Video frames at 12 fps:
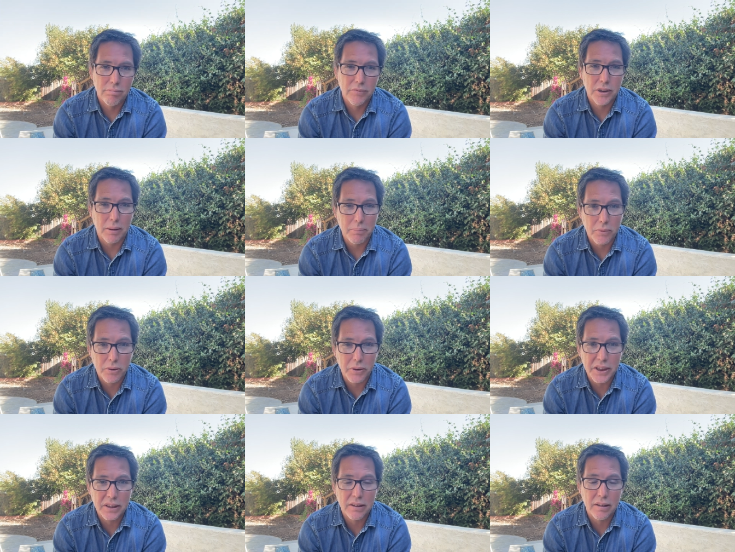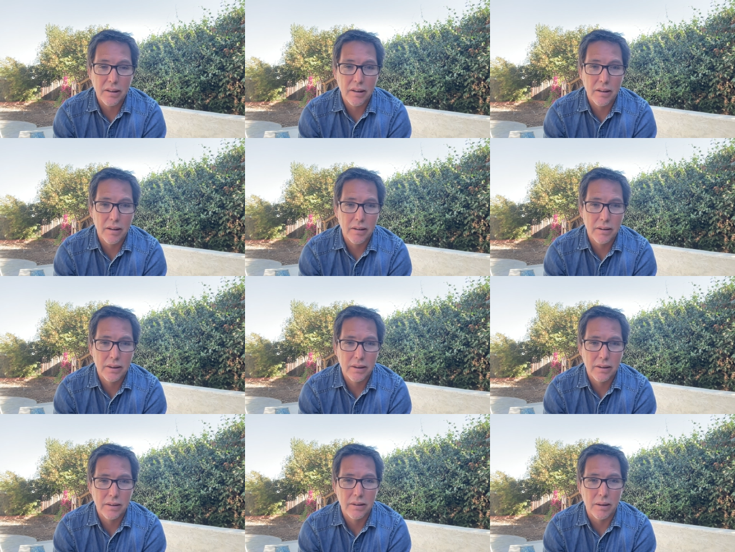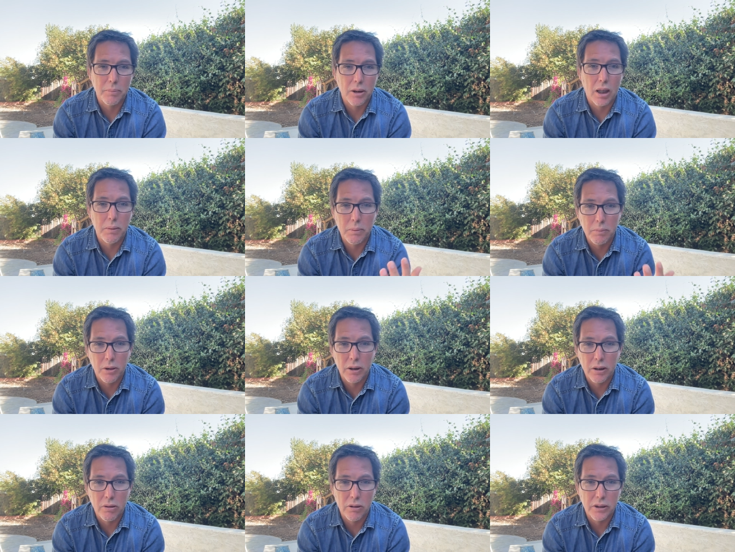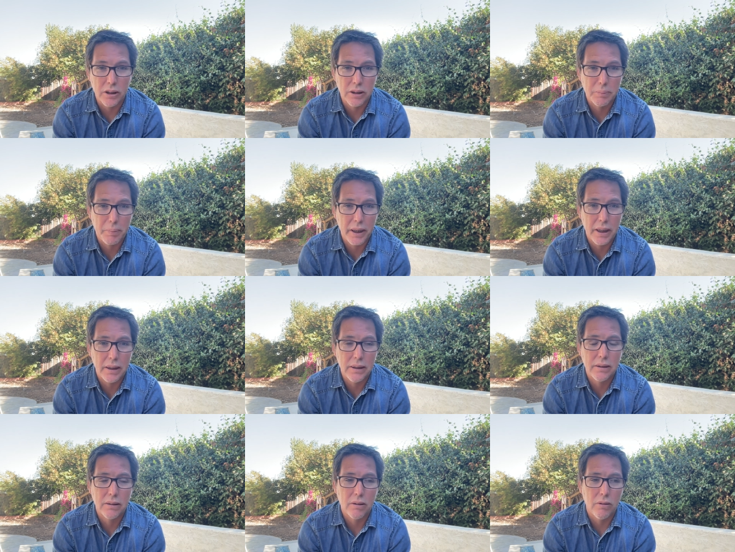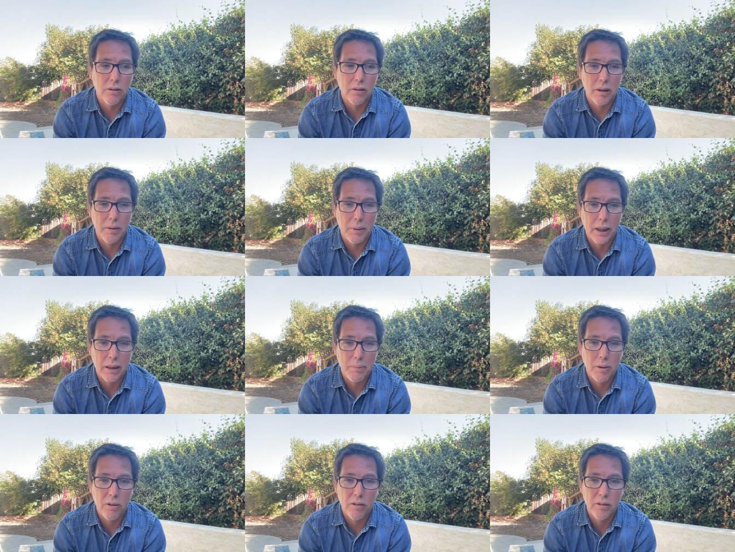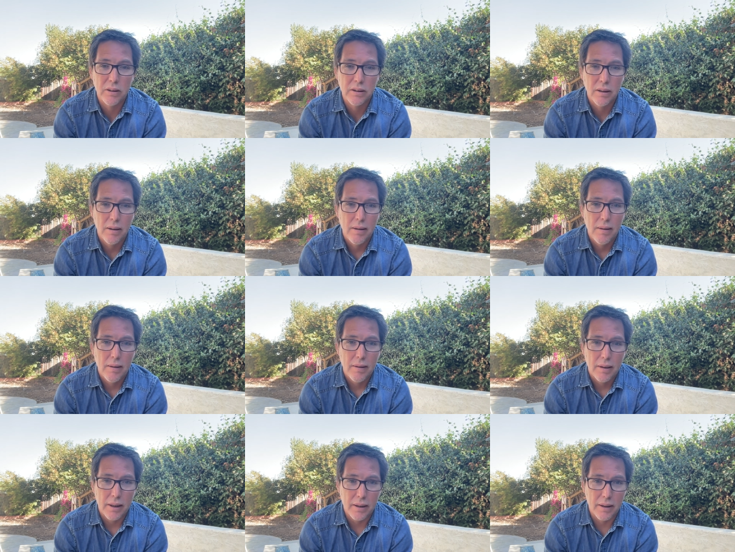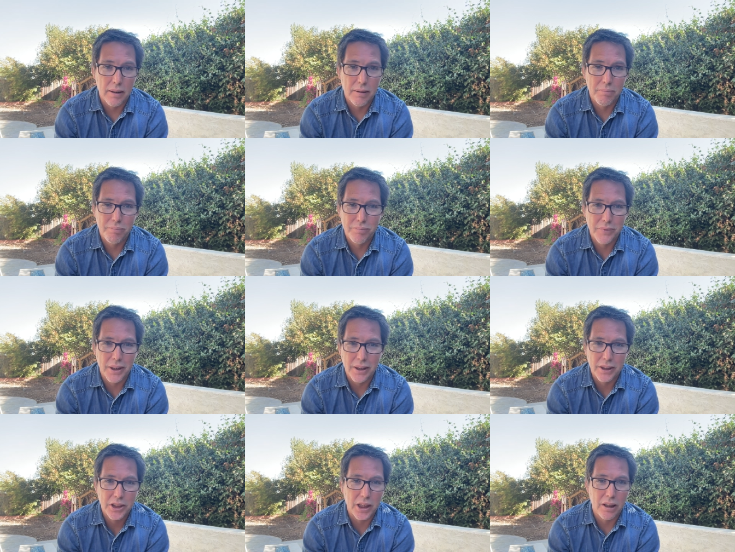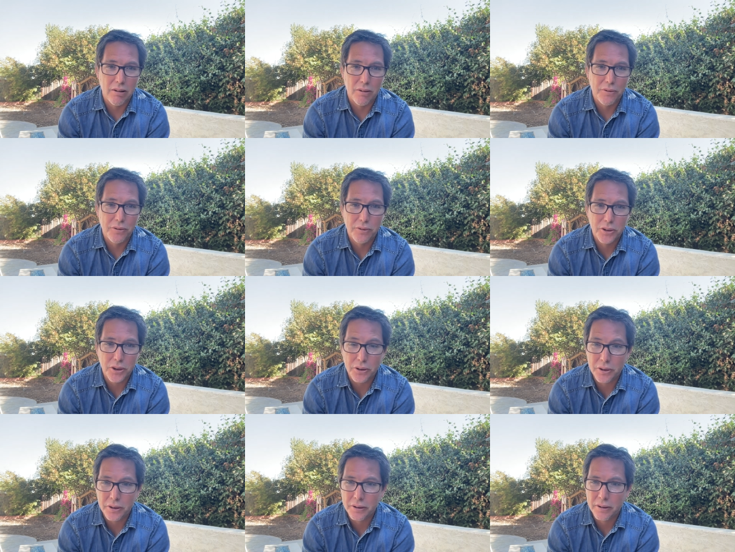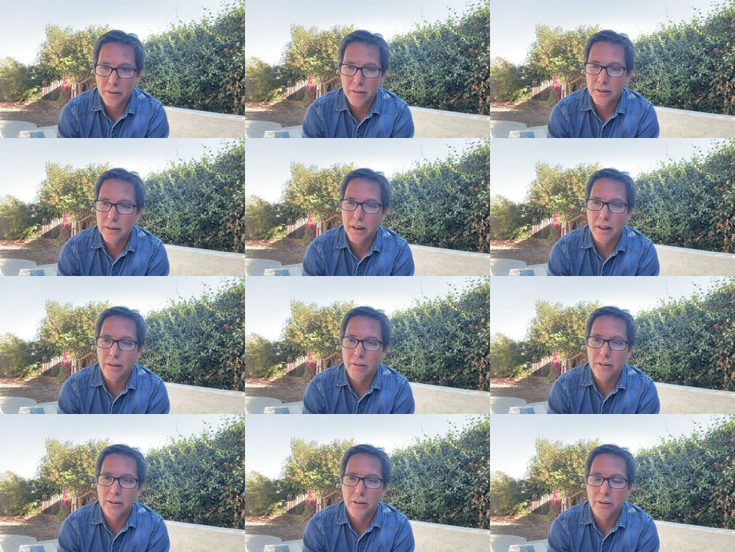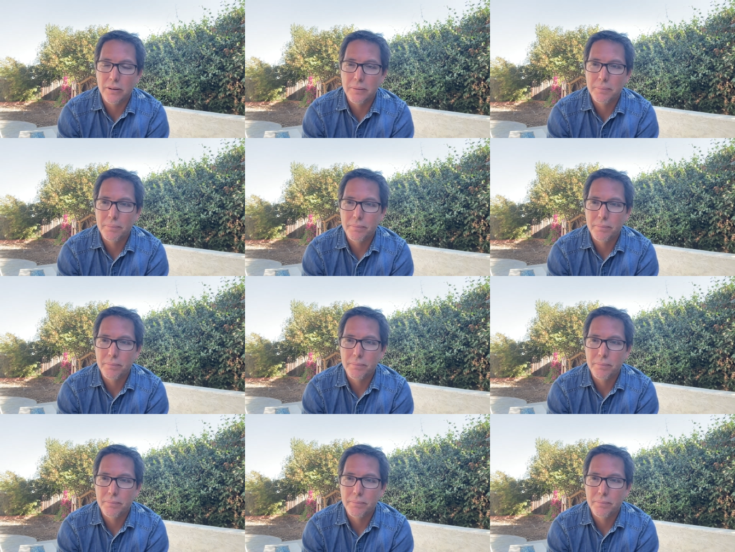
some crystals, some carbon molecules in space called buckyballs, the shell of turtles, and also